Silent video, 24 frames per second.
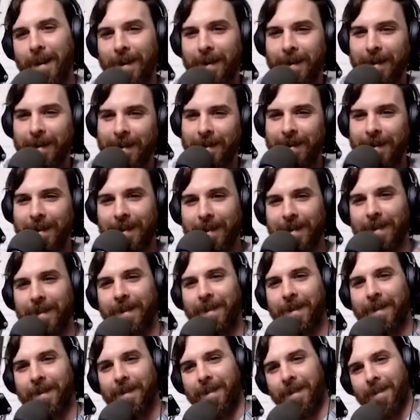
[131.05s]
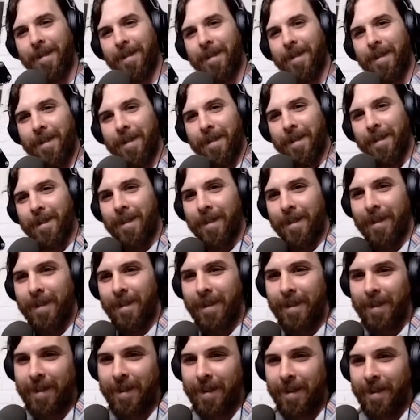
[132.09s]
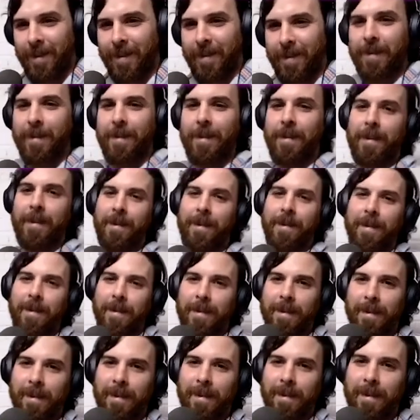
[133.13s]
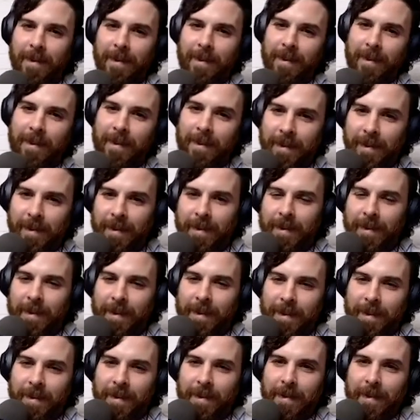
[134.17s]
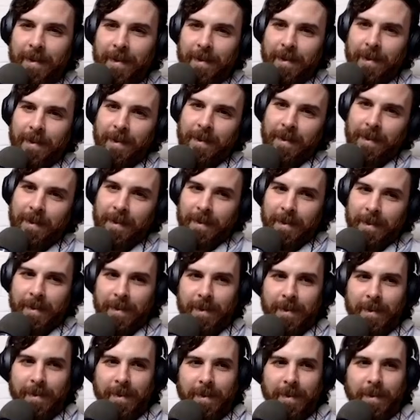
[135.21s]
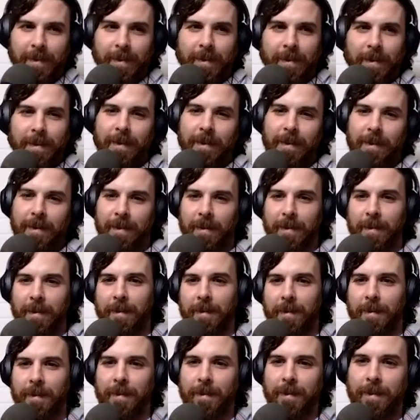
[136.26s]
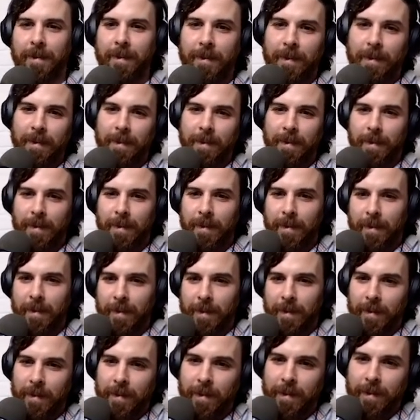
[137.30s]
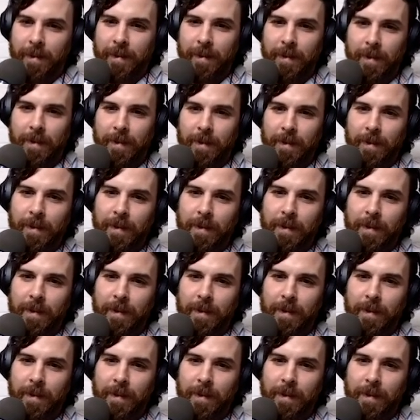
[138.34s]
This person isn't speaking.